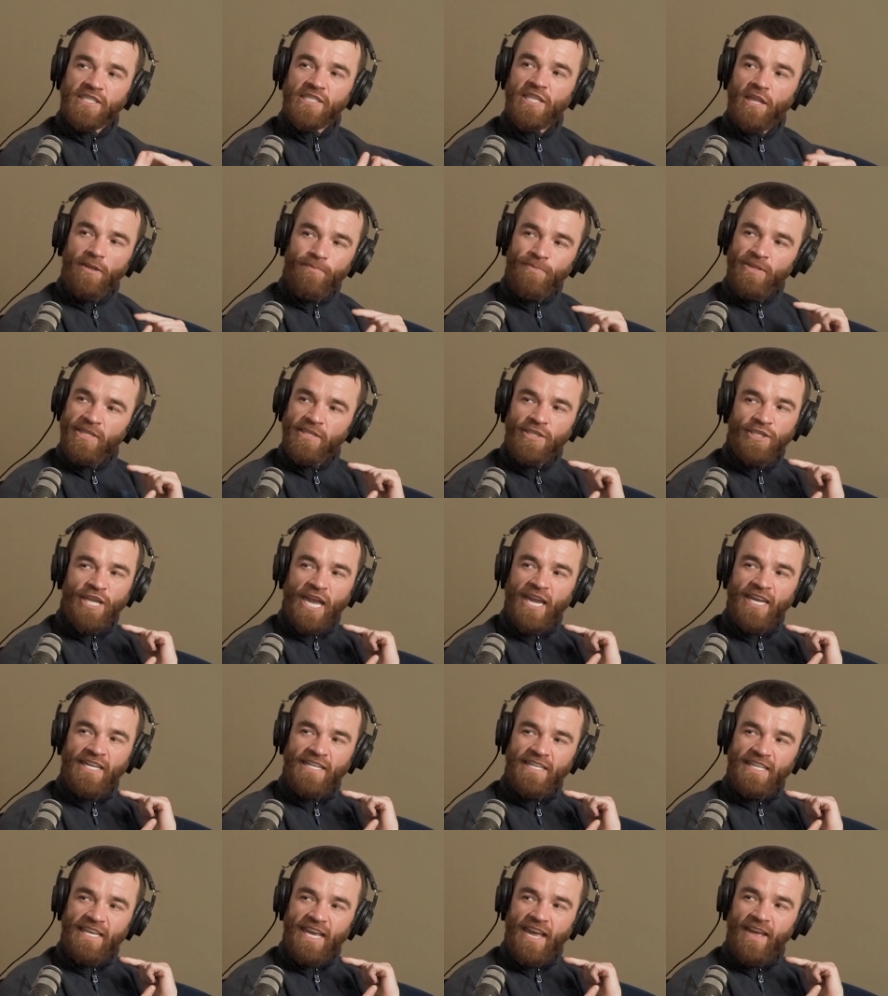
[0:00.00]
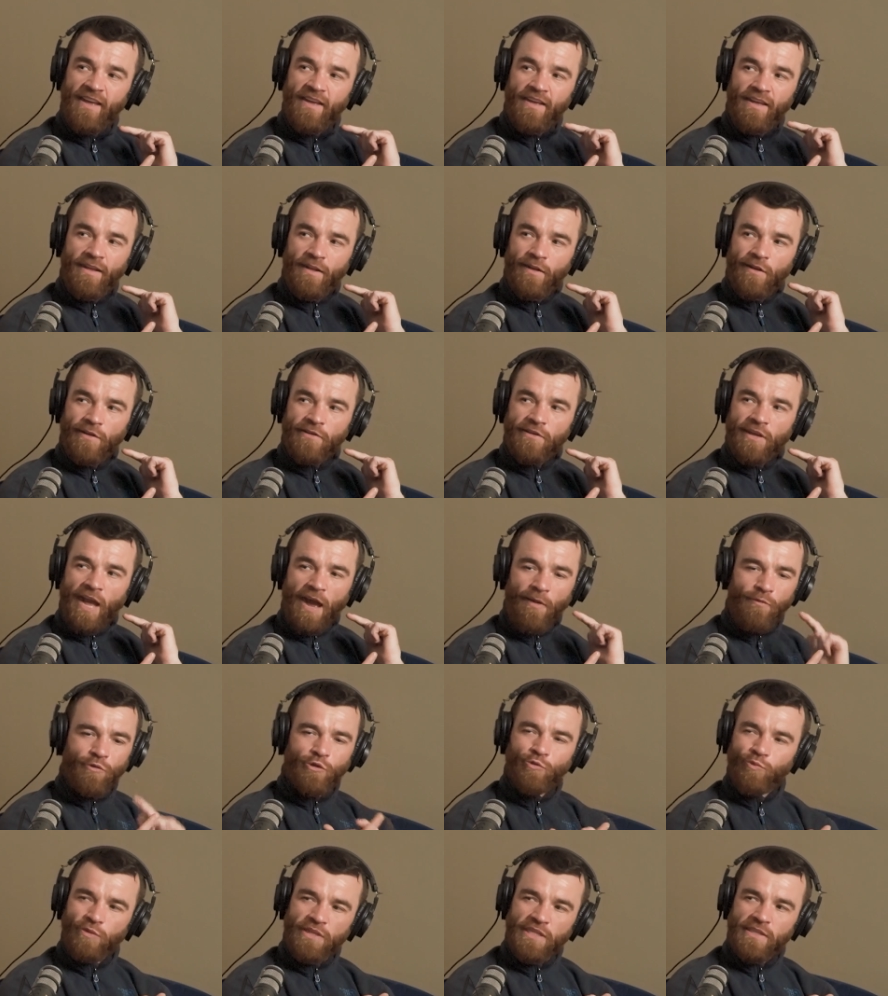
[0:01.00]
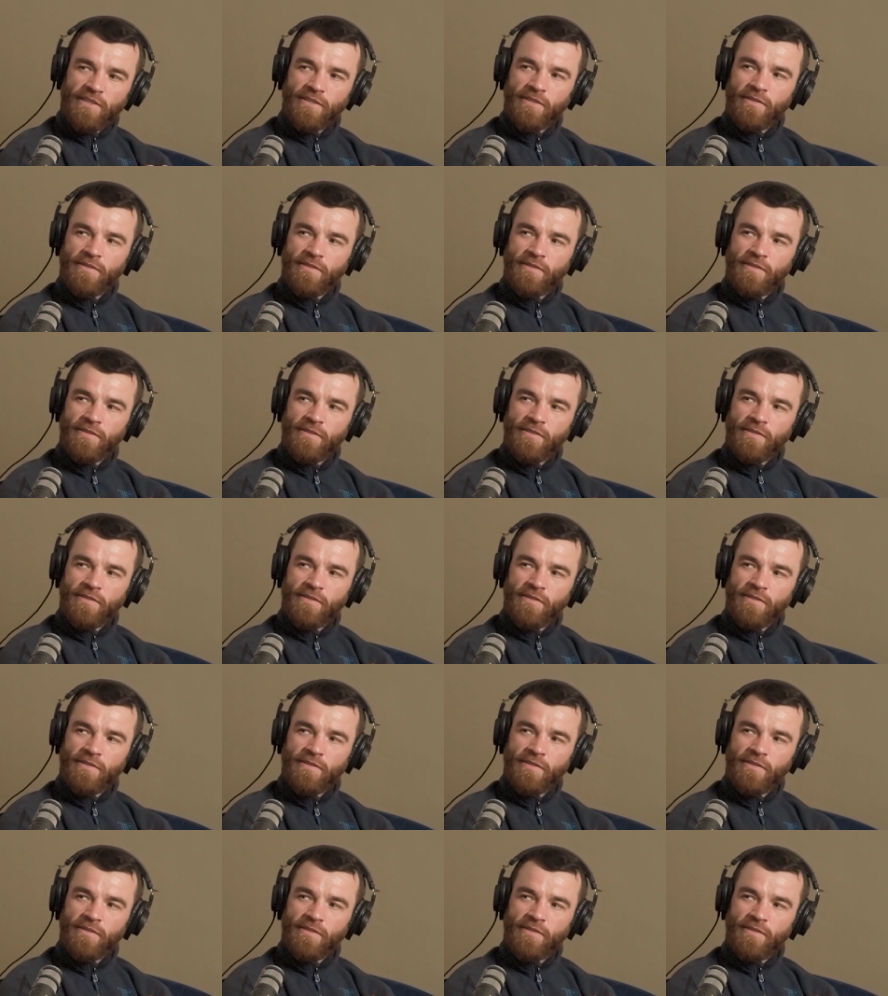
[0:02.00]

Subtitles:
still been saying here. That was weird.